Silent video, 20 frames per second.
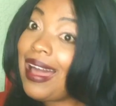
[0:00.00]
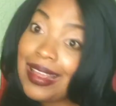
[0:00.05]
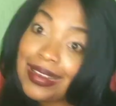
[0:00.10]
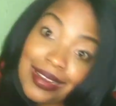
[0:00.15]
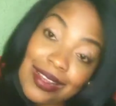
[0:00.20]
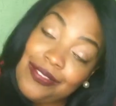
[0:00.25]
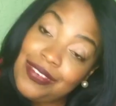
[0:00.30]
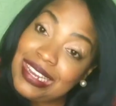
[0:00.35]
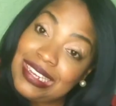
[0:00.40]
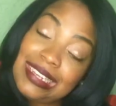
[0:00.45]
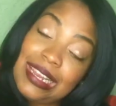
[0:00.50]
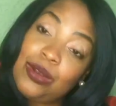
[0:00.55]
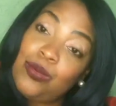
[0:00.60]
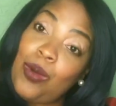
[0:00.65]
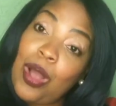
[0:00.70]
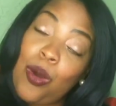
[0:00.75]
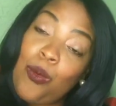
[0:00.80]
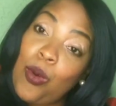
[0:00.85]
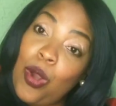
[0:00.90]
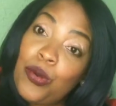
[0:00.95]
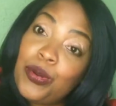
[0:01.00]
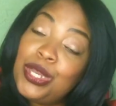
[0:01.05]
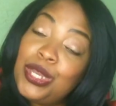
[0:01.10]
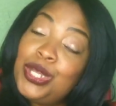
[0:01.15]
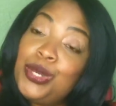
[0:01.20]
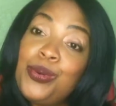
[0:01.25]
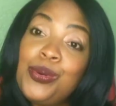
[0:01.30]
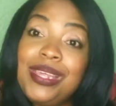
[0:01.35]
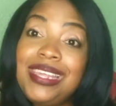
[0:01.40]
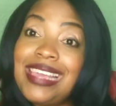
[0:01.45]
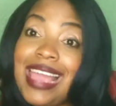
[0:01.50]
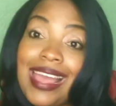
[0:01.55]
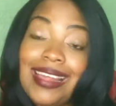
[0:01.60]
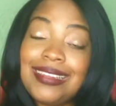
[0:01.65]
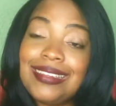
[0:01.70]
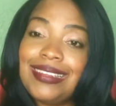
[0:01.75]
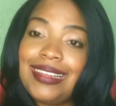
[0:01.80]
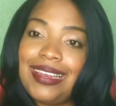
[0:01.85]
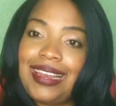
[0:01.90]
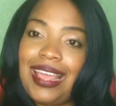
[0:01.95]
I never said what worried you
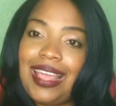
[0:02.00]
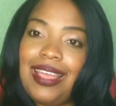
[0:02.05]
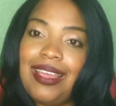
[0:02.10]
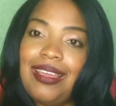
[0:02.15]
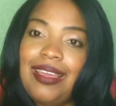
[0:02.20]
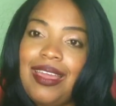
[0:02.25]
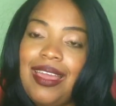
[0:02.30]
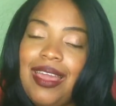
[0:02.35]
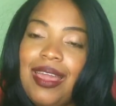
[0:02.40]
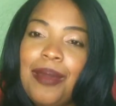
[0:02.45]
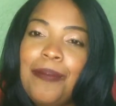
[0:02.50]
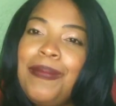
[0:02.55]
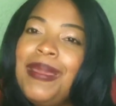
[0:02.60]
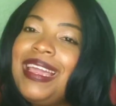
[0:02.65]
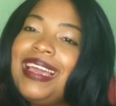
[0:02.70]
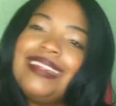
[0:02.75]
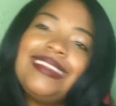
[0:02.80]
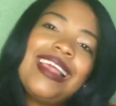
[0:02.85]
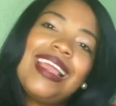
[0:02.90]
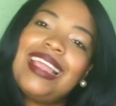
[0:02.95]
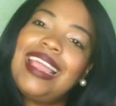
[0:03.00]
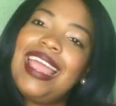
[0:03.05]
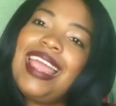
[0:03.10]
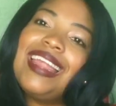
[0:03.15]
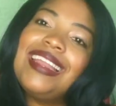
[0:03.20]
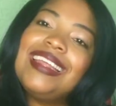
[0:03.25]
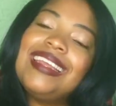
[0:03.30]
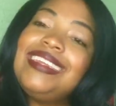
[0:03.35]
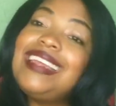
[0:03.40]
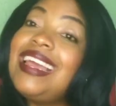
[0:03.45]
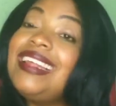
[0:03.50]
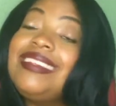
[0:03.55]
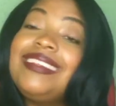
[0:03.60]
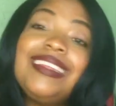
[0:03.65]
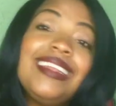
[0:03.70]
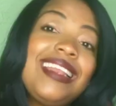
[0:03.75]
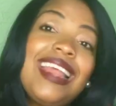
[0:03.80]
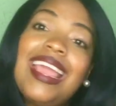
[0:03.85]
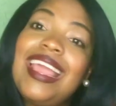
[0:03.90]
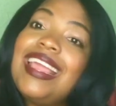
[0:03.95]
yesterday. Because again,
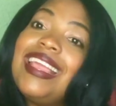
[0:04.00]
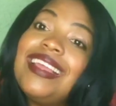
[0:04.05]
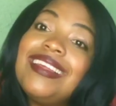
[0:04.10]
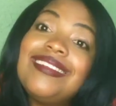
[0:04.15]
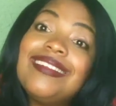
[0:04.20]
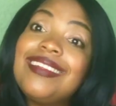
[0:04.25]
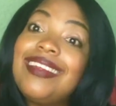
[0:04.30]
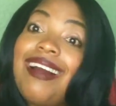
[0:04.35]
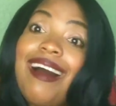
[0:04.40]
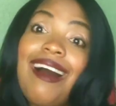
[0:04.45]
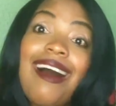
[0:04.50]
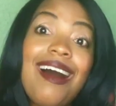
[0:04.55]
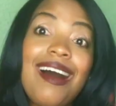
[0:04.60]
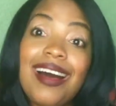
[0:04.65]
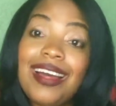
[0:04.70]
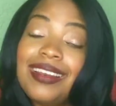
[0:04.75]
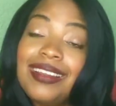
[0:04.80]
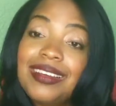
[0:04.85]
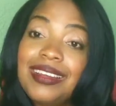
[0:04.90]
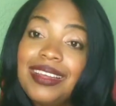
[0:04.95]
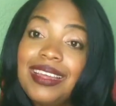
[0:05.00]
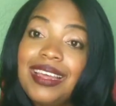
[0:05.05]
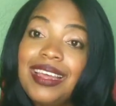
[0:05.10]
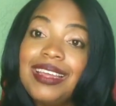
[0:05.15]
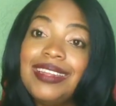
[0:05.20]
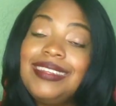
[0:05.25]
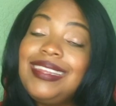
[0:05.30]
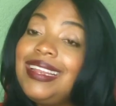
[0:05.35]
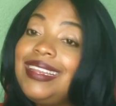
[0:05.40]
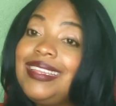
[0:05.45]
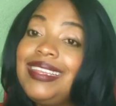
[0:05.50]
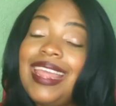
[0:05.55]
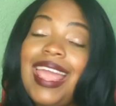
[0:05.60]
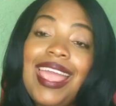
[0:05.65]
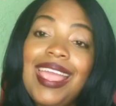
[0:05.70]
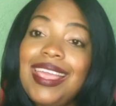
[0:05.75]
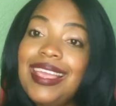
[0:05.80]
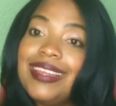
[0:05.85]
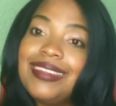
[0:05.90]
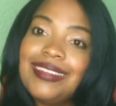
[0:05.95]
yesterday is gone.
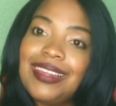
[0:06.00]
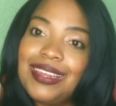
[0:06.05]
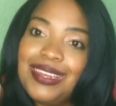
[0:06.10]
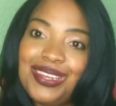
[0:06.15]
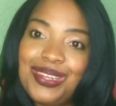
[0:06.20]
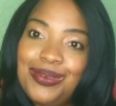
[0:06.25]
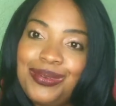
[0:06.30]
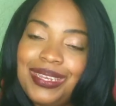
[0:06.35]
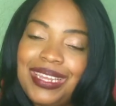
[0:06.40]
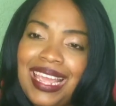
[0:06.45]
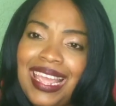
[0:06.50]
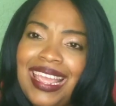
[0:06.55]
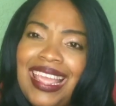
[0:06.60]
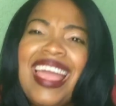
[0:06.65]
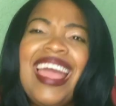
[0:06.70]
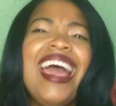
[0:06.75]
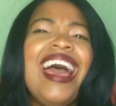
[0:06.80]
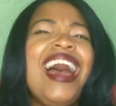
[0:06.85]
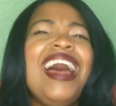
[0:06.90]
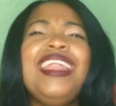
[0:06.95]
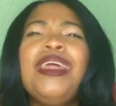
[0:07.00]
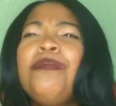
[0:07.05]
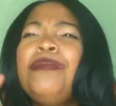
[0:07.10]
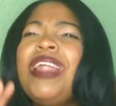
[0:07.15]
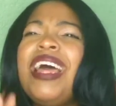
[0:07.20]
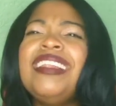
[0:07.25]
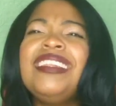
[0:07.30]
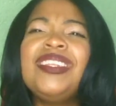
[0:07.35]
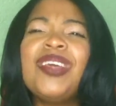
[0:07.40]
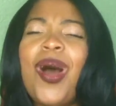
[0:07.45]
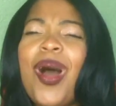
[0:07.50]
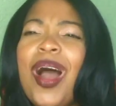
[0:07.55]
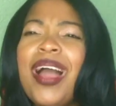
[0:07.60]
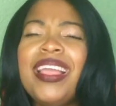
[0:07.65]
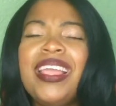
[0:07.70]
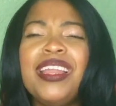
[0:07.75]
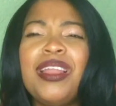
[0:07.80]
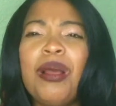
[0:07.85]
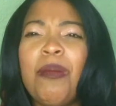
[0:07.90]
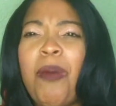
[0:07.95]
Today is a new day. And I'm not
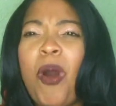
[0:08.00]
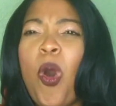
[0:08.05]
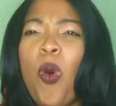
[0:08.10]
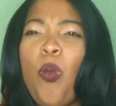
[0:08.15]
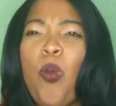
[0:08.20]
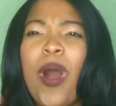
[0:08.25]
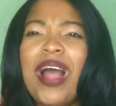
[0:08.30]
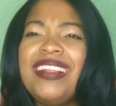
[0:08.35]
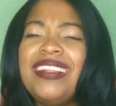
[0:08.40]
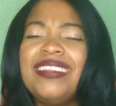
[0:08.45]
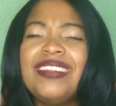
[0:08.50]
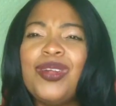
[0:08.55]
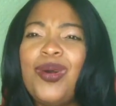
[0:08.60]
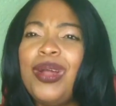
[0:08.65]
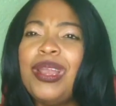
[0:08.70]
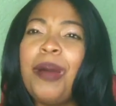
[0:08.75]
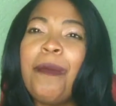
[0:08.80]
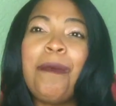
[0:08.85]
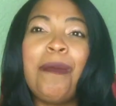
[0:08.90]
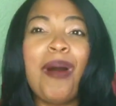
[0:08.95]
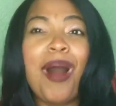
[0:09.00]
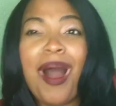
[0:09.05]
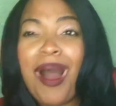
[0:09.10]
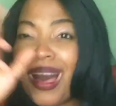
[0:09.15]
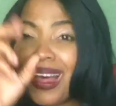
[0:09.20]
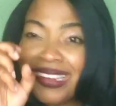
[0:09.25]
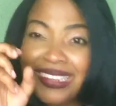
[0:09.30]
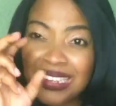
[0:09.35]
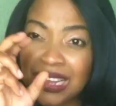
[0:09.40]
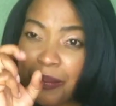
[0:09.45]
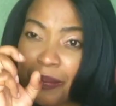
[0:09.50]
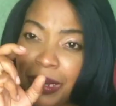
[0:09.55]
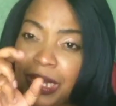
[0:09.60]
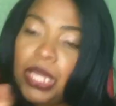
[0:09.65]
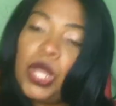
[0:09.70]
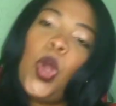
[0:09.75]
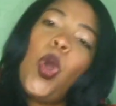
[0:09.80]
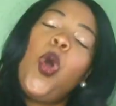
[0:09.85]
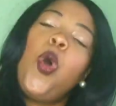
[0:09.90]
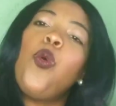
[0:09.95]
talking about what is going to
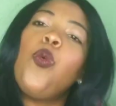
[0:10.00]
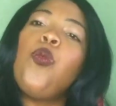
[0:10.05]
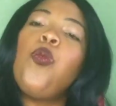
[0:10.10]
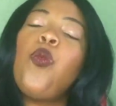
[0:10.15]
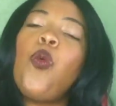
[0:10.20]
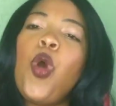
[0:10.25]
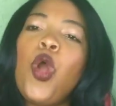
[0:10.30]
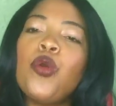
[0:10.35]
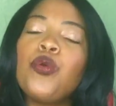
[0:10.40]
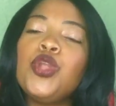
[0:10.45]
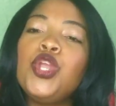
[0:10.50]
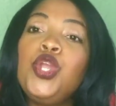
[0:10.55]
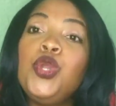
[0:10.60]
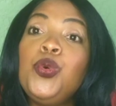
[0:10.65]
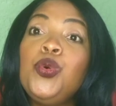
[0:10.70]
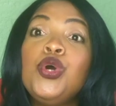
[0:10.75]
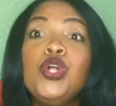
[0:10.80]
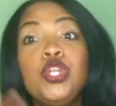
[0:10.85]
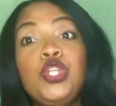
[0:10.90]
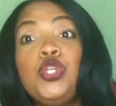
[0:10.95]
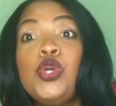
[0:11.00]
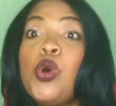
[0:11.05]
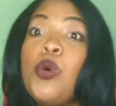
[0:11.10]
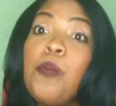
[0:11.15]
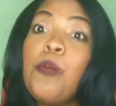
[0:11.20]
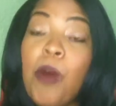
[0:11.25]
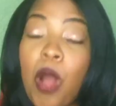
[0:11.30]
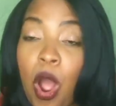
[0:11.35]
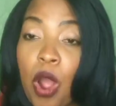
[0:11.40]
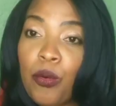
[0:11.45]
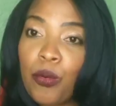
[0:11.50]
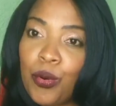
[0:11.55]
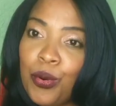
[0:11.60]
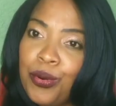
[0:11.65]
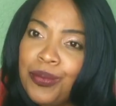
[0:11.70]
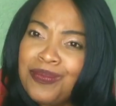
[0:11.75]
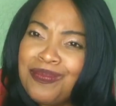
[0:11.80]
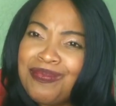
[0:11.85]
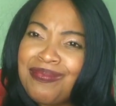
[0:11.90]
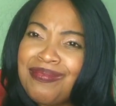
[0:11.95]
possibly worry you
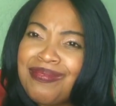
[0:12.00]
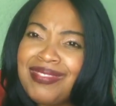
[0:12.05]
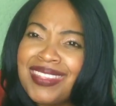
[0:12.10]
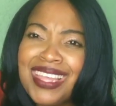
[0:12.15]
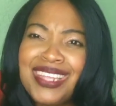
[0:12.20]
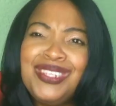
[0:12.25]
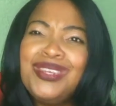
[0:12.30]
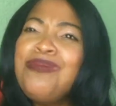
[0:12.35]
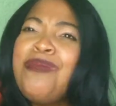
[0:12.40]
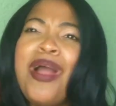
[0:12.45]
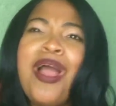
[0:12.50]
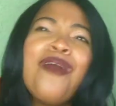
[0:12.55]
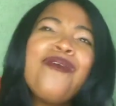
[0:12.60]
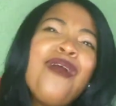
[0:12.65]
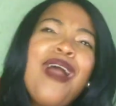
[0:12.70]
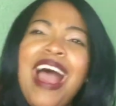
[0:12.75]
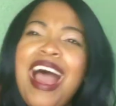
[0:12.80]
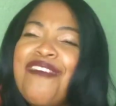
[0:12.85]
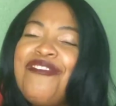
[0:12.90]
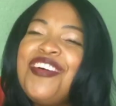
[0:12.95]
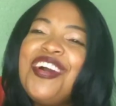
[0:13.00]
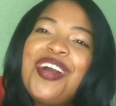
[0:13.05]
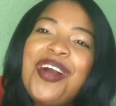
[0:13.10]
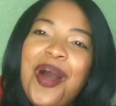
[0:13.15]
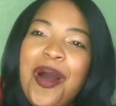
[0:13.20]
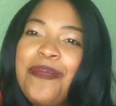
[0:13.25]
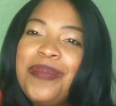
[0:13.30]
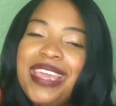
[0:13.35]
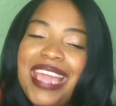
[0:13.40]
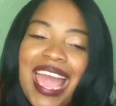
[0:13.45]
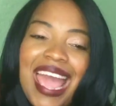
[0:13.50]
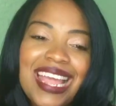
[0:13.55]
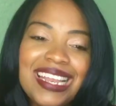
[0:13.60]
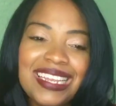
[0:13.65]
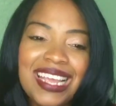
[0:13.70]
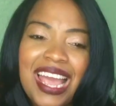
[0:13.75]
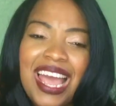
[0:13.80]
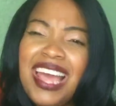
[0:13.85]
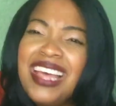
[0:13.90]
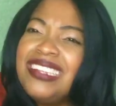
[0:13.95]
tomorrow. Tomorrow haven't come
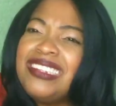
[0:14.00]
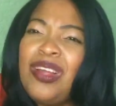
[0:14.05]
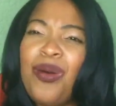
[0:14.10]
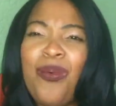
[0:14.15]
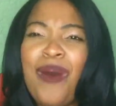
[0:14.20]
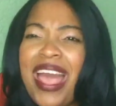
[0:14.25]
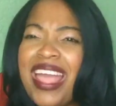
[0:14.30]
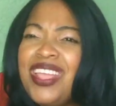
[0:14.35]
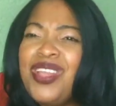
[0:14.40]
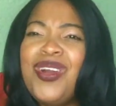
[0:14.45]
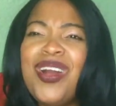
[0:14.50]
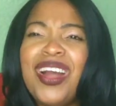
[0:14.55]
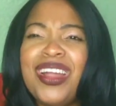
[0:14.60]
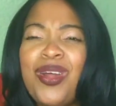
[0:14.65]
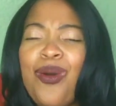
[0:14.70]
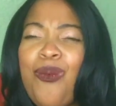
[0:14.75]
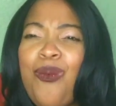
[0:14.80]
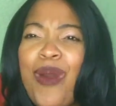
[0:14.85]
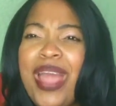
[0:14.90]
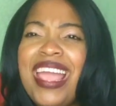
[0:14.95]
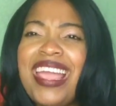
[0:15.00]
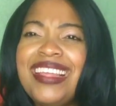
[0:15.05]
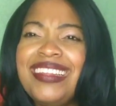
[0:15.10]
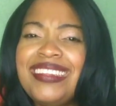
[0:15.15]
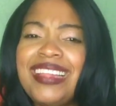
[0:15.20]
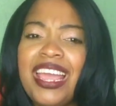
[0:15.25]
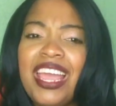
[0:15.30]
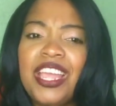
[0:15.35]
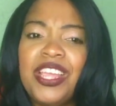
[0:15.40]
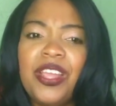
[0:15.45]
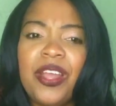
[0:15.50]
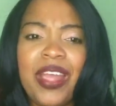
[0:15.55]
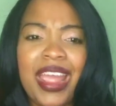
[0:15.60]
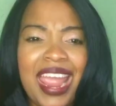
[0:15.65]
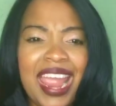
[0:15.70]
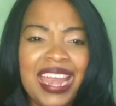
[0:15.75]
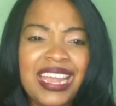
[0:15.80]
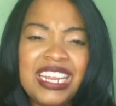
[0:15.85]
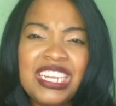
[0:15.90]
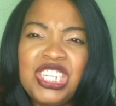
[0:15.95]
yet. So why are you going to waste your
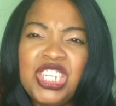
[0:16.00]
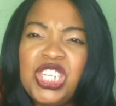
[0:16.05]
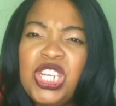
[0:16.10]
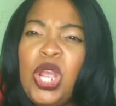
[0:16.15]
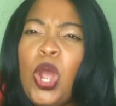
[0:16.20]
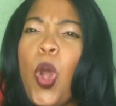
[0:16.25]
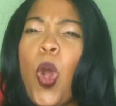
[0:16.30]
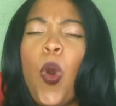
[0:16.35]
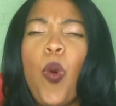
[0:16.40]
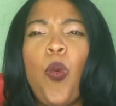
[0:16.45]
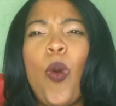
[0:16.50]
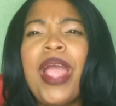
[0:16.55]
energy?